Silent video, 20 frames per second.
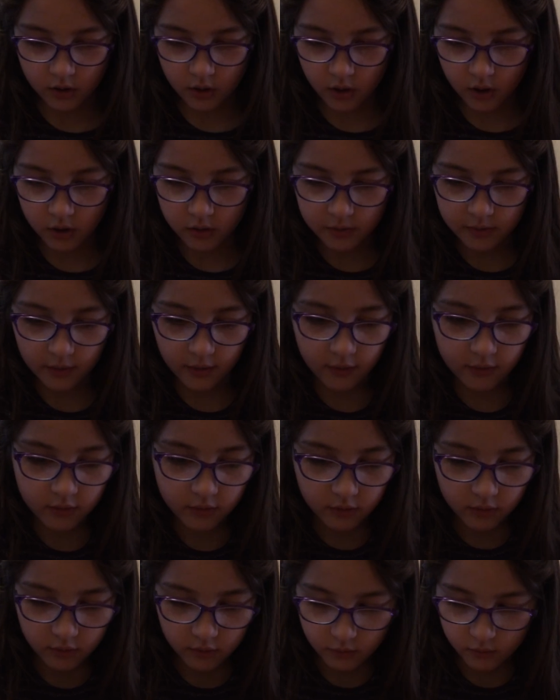Okay,
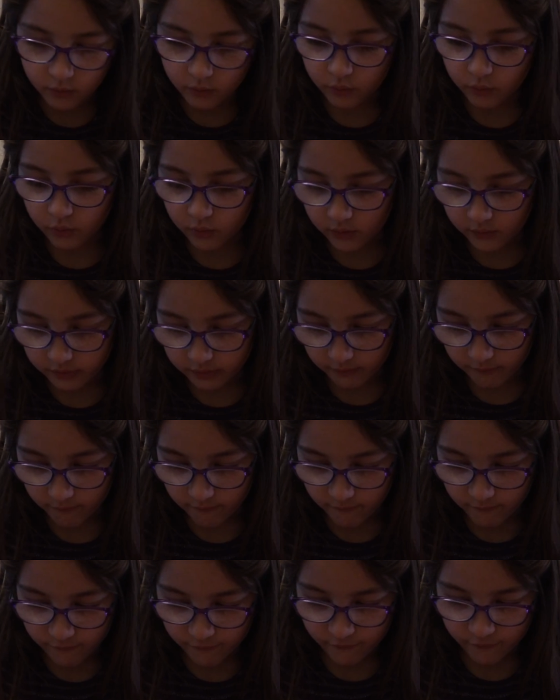that's all of the
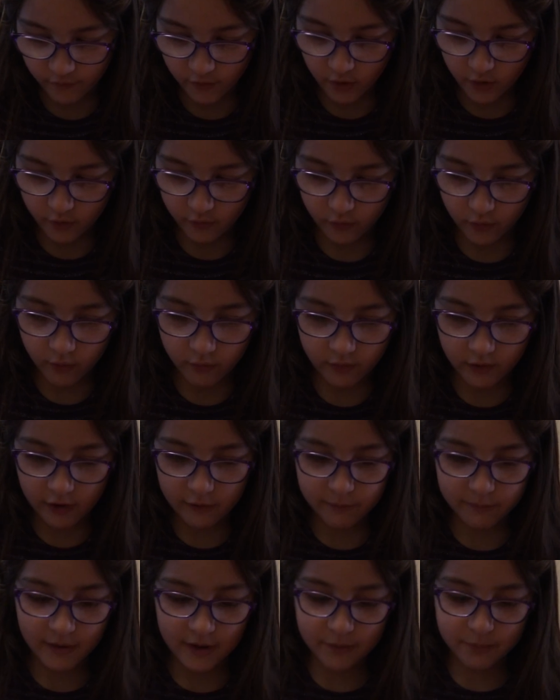fur off and
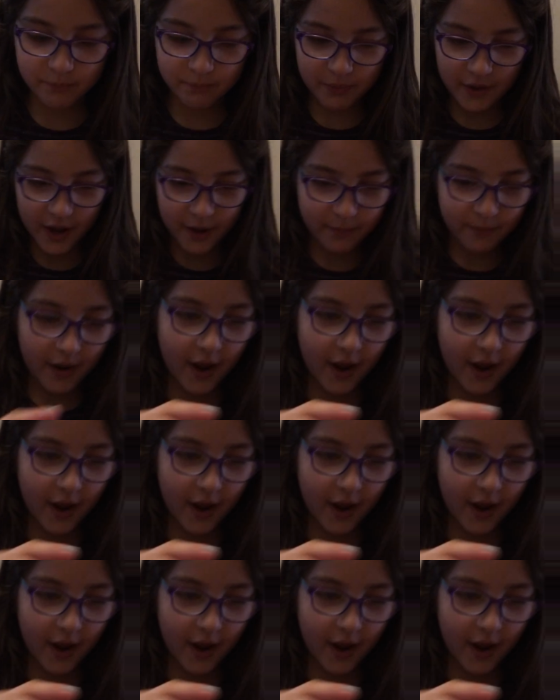I've made a big